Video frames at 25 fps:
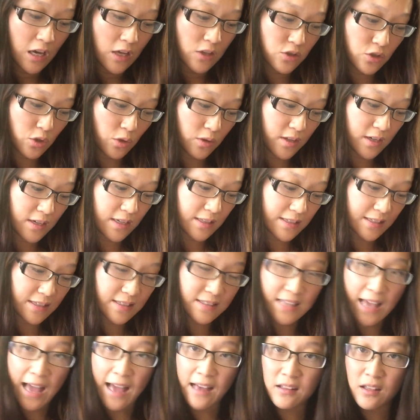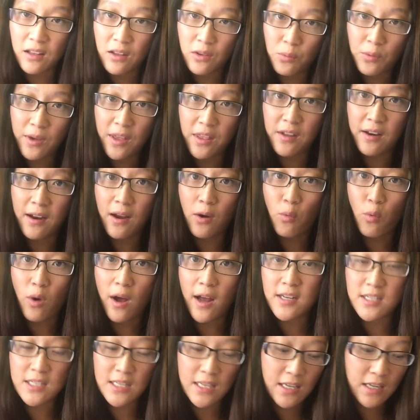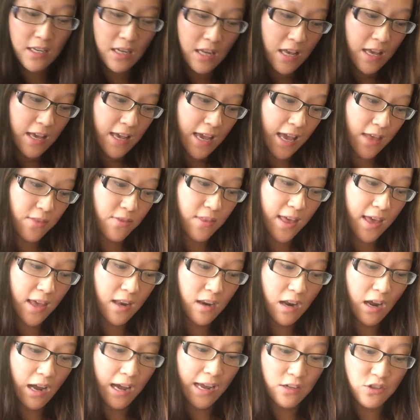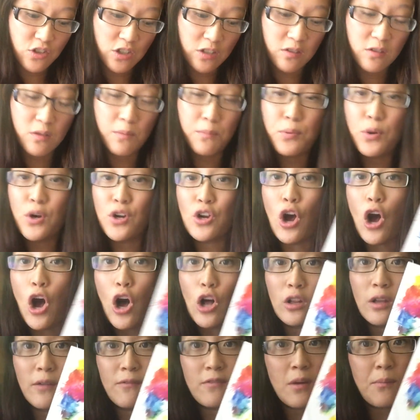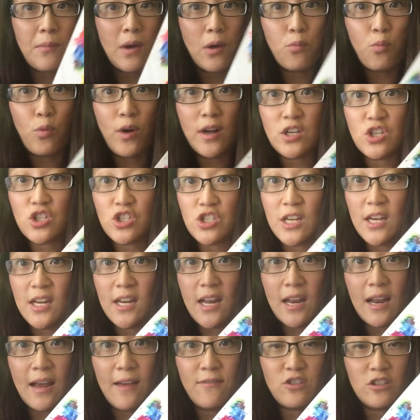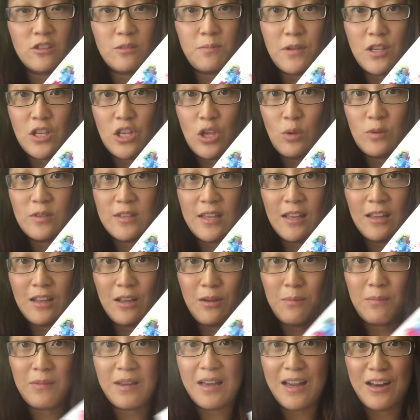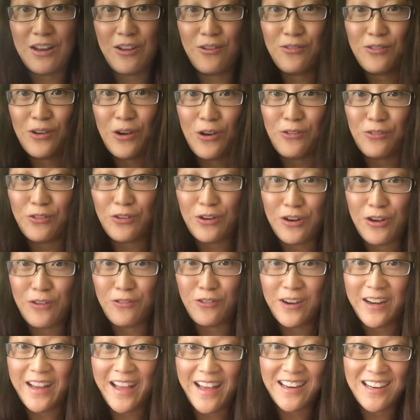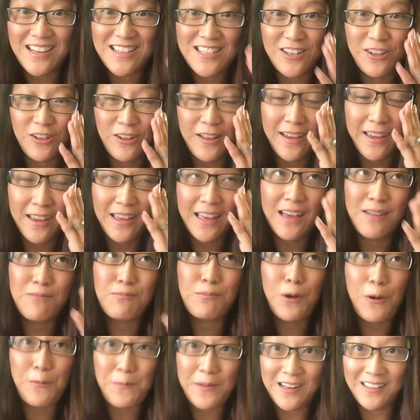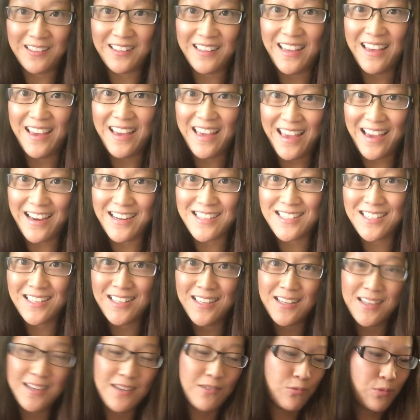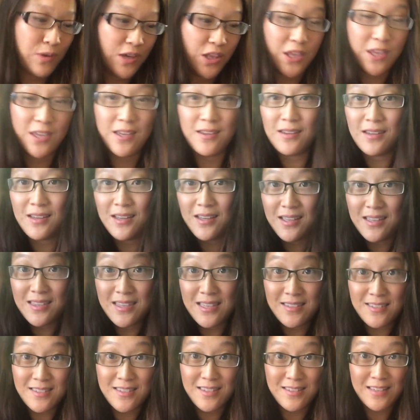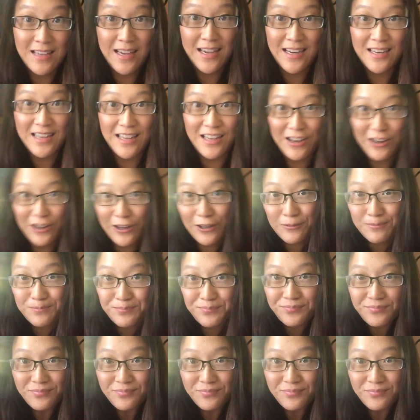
so that it's exactly the way that I want it. And then I just put all of them on one sheet, and I've just been using them kind of over and over again until I get permanently inked with this design here.